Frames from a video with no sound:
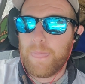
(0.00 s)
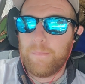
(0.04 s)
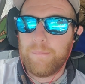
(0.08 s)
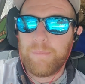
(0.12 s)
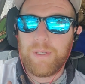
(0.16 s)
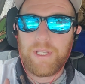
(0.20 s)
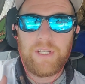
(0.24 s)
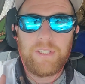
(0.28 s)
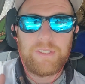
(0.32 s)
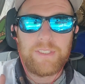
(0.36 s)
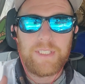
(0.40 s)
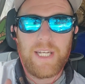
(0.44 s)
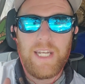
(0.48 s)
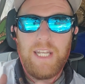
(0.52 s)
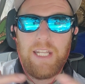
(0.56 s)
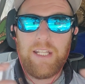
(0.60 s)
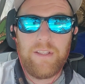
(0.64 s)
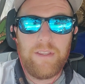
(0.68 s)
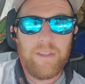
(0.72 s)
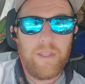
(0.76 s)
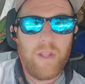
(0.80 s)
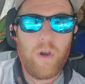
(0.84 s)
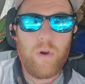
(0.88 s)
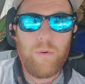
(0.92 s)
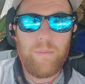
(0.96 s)
because I
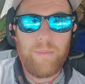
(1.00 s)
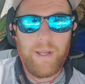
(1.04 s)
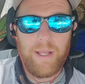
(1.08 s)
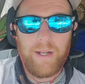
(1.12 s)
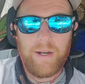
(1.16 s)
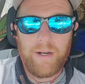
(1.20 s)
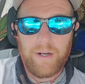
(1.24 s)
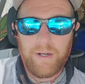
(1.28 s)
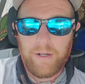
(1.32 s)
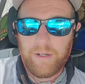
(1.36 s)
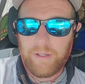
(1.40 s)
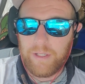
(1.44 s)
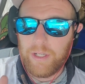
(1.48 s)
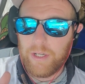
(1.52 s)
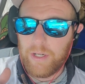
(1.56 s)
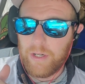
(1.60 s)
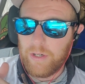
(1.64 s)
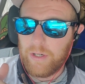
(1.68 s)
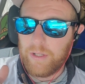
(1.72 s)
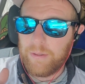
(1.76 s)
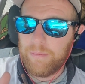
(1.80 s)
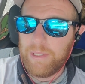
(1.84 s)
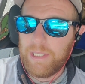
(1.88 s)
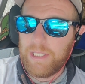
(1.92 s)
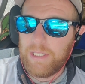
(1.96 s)
didn't know better. You know
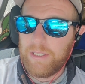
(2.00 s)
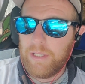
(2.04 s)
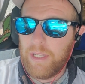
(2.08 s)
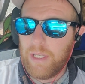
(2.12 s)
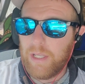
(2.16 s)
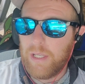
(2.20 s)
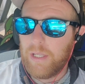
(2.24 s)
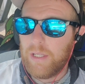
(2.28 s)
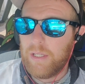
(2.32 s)
what I mean?